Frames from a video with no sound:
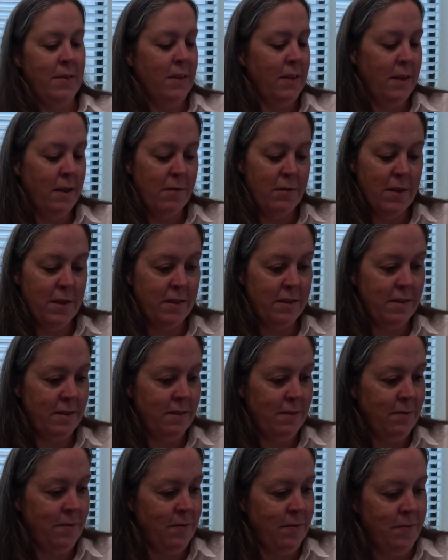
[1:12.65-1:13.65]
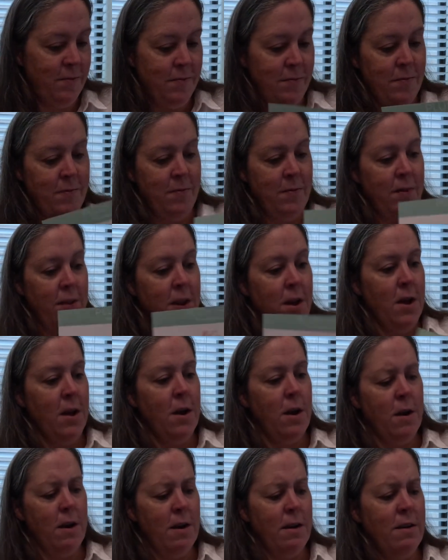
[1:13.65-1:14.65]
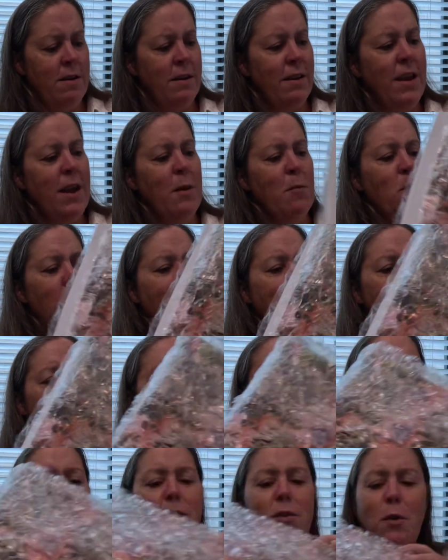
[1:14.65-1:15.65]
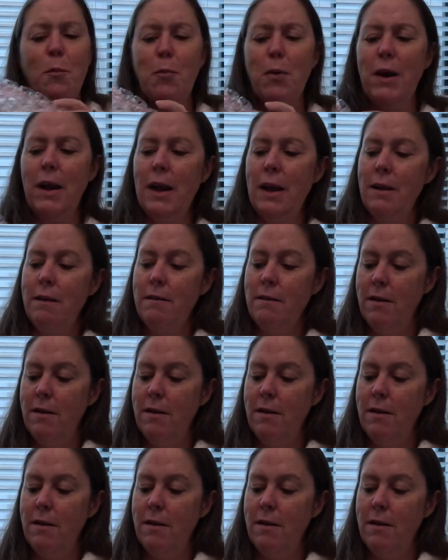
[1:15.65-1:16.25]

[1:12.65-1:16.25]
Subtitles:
Love this. Oh, can't get that. So pretty.